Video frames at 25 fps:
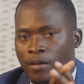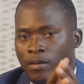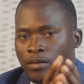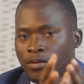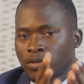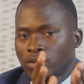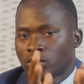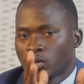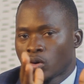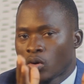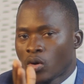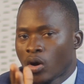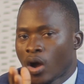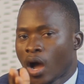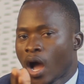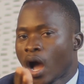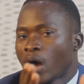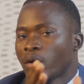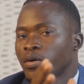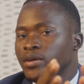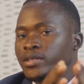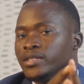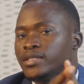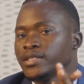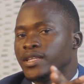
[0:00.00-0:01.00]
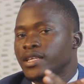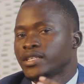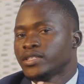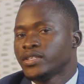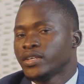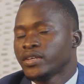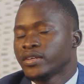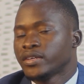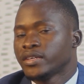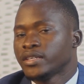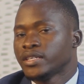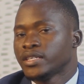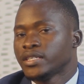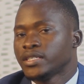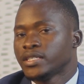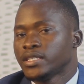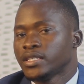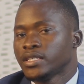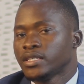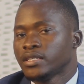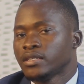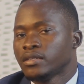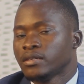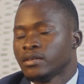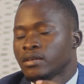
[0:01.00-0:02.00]
So how is the
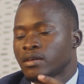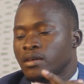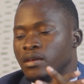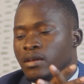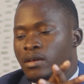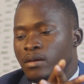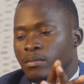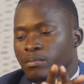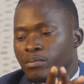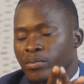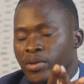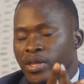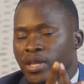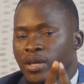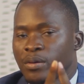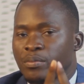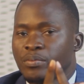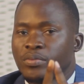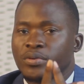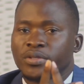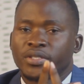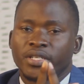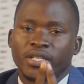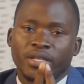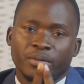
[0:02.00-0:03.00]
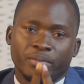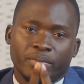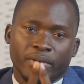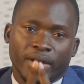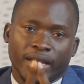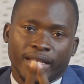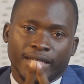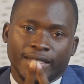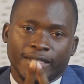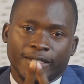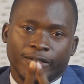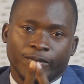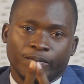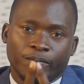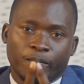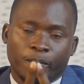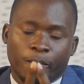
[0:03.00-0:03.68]
security being put in place?